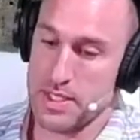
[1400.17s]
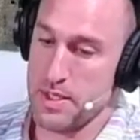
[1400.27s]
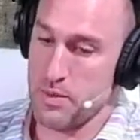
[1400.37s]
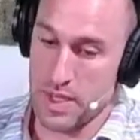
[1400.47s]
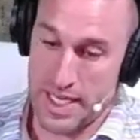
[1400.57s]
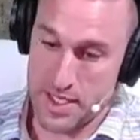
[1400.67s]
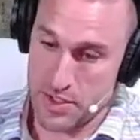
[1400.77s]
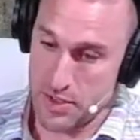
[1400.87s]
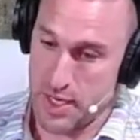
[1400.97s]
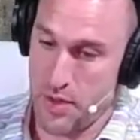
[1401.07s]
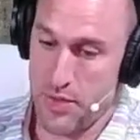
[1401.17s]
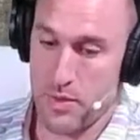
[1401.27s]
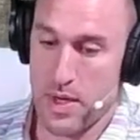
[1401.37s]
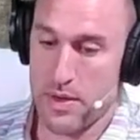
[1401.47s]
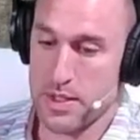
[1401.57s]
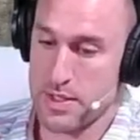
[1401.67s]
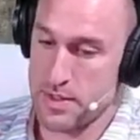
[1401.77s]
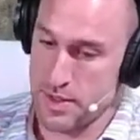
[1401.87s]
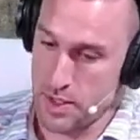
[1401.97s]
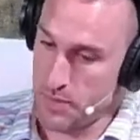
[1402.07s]
related to their health and wellness,
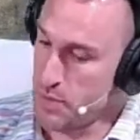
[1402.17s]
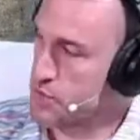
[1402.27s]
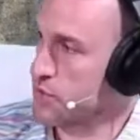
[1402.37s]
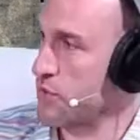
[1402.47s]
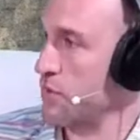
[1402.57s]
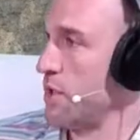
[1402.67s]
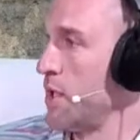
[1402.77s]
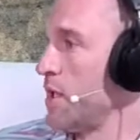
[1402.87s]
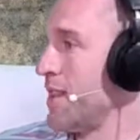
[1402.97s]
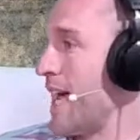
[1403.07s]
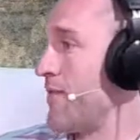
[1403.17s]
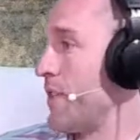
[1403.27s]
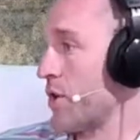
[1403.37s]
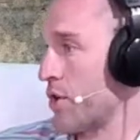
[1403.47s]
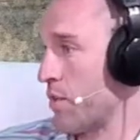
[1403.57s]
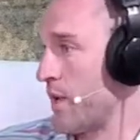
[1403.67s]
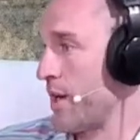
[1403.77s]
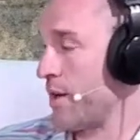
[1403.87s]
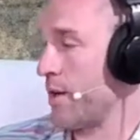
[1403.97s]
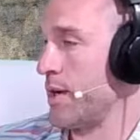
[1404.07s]
their personal life, their career,